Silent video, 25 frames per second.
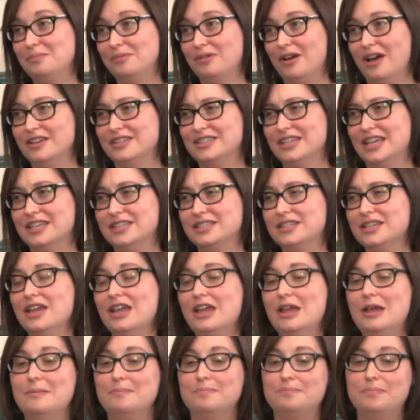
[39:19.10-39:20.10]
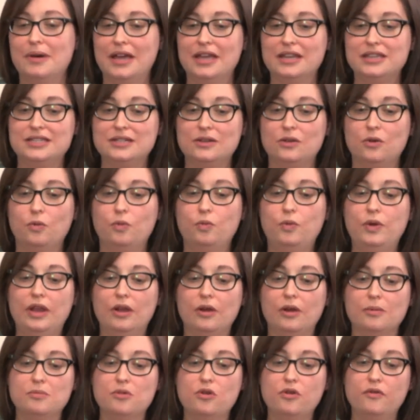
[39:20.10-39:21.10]
process. But we
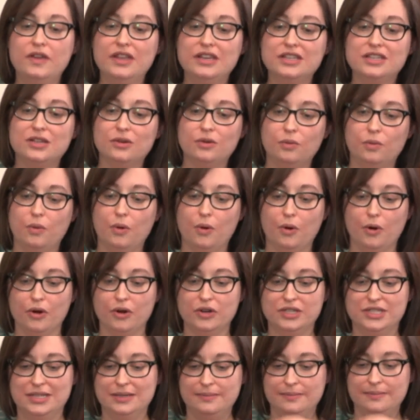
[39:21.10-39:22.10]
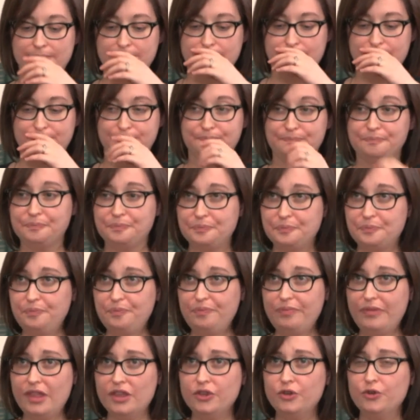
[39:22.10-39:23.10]
are moving towards
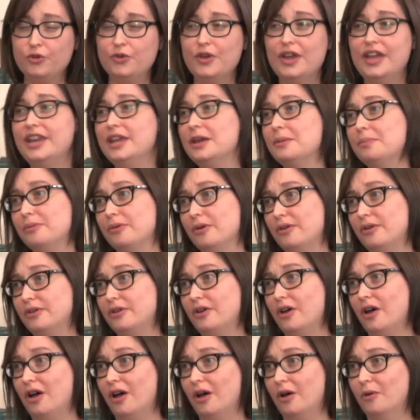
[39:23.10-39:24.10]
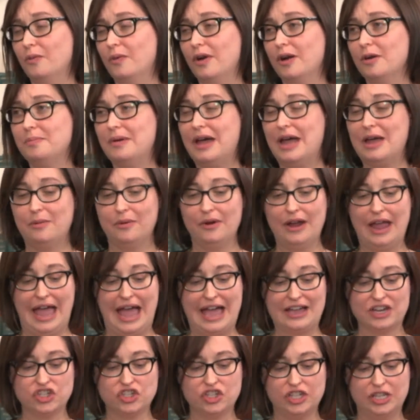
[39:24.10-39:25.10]
creating a protocol whereby we're
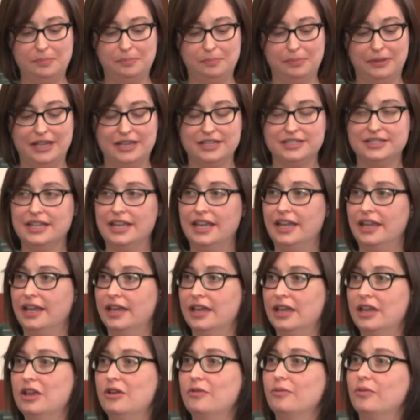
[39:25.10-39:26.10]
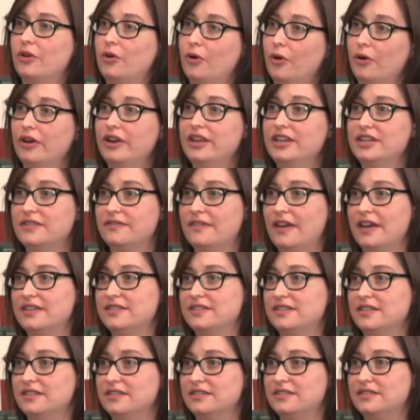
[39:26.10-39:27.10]
actually placing recording
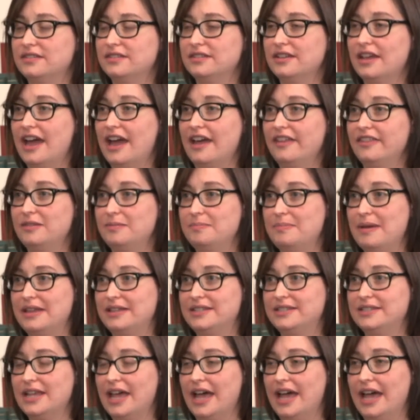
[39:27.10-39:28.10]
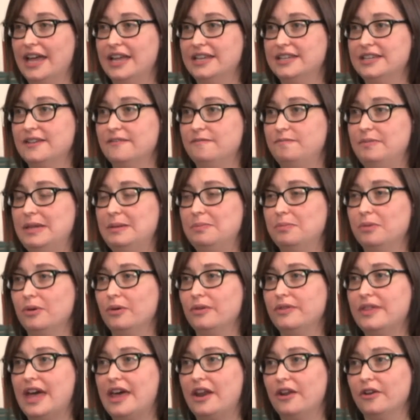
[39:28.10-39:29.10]
devices at the bedside of people
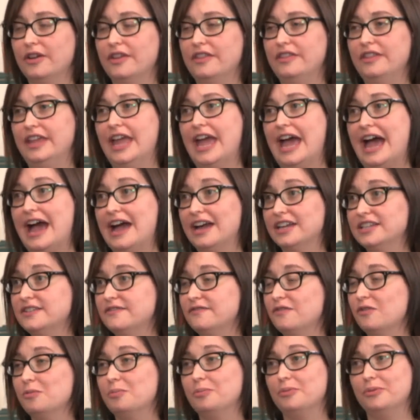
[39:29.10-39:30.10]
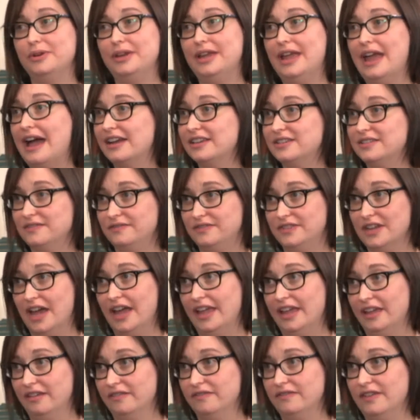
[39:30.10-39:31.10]
that are in the active or pre-active
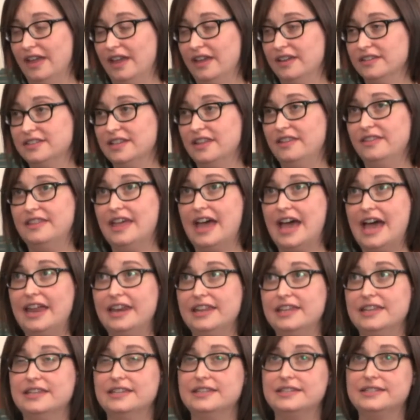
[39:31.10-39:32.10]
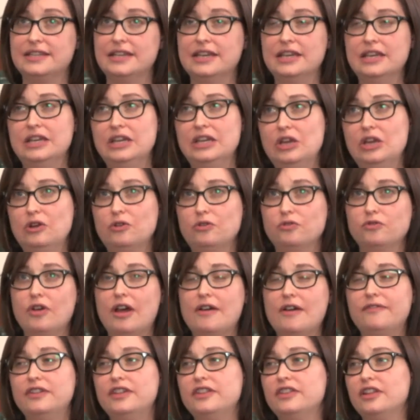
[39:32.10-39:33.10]
dying phase. And that is
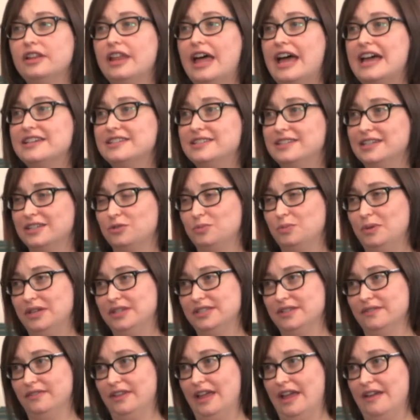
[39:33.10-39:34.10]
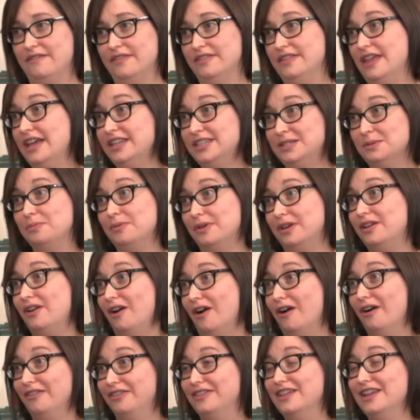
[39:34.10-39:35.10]
roughly the last 6 weeks of life. And that's a pretty
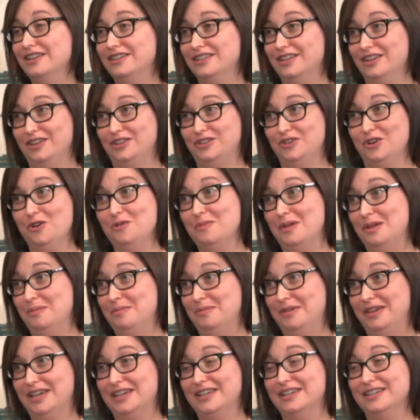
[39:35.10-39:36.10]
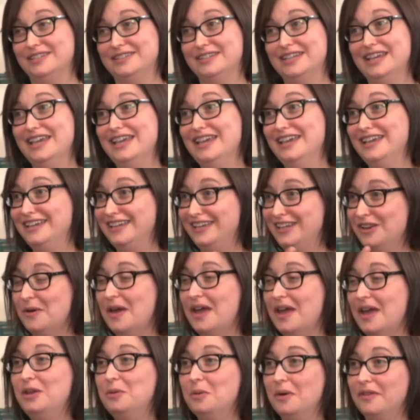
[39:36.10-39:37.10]
hard thing to determine because,
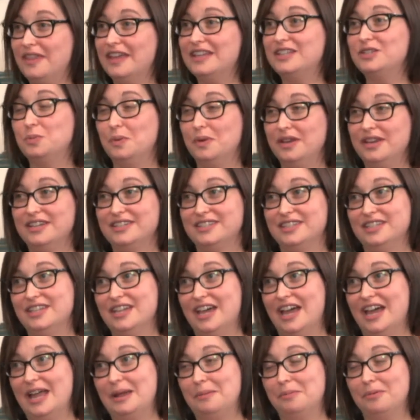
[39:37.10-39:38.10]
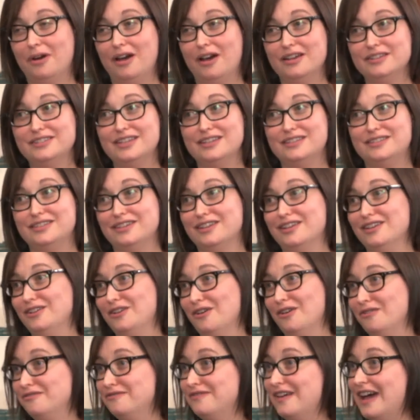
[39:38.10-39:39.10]
anyone that's witnessed the dying process, it can
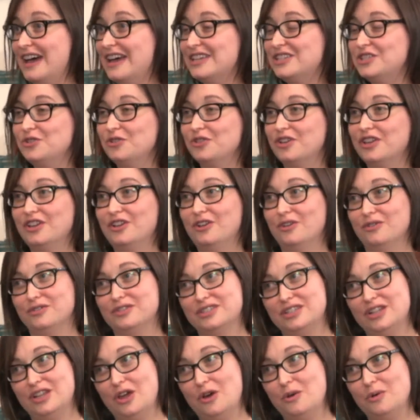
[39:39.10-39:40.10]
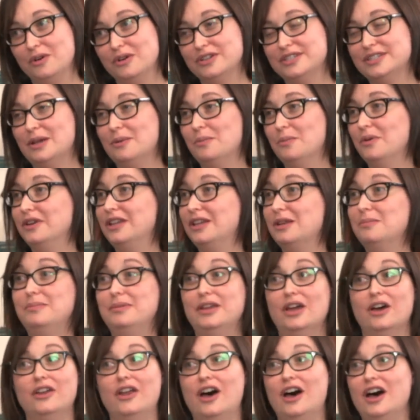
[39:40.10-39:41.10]
go faster, it can go slower. Someone can
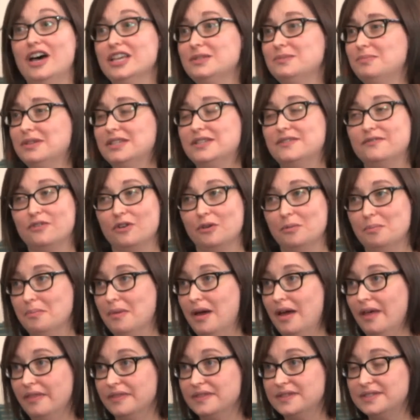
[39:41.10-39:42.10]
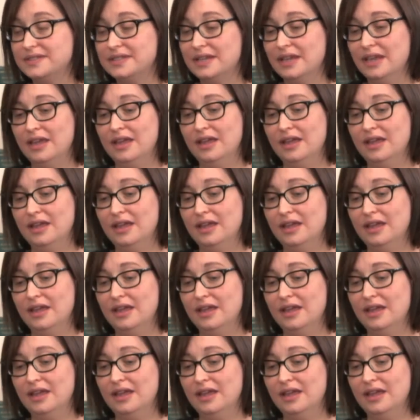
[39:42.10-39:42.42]
be on hospice for months.